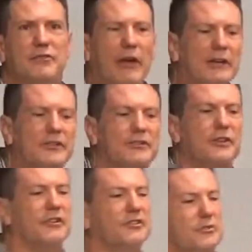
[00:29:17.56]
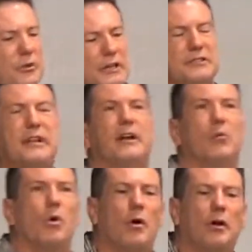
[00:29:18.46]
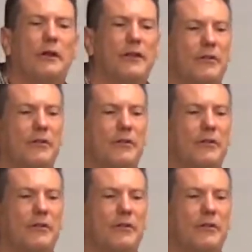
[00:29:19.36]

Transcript: faces in the street and at work, in their